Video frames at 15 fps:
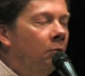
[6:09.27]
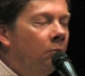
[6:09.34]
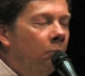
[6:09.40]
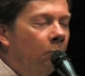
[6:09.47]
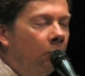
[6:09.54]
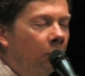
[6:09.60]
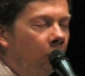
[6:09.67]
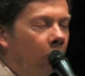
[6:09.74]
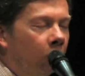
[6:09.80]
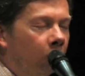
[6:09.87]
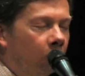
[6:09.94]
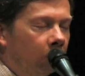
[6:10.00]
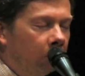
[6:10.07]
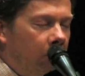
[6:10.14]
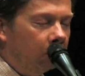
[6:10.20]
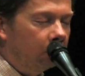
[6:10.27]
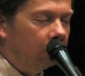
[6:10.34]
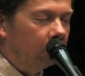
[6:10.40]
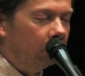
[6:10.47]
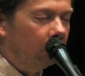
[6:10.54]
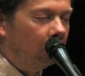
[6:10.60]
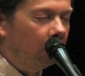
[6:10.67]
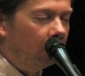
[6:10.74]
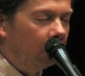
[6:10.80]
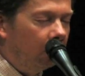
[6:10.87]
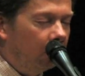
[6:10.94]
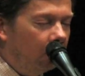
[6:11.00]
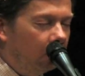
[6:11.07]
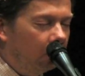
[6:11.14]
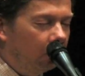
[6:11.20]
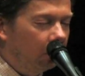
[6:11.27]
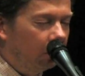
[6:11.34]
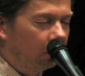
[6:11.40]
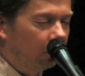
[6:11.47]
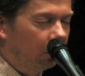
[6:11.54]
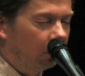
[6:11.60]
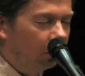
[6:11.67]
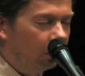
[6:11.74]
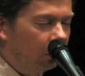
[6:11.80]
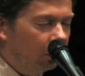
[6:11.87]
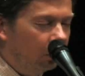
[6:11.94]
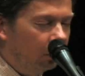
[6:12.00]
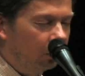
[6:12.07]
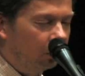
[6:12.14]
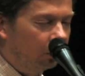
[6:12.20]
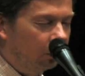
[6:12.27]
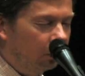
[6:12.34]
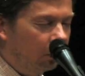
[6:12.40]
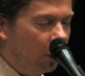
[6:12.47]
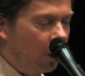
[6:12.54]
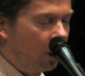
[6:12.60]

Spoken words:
[no speech]